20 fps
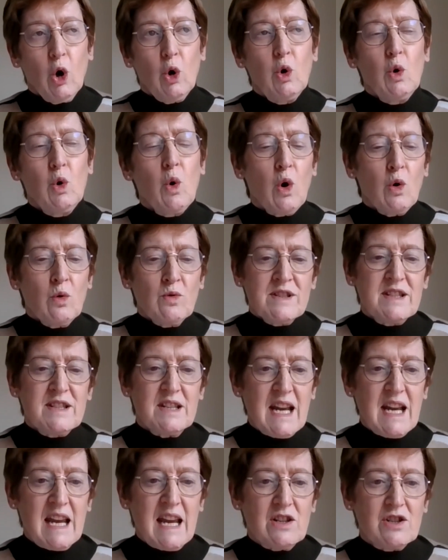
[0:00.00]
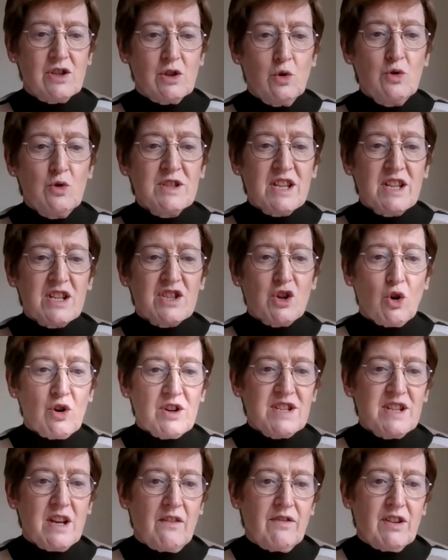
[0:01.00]
who owns the data? Who's the
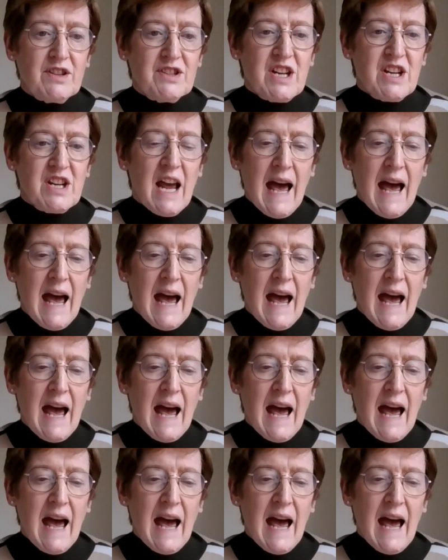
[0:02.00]
source of it?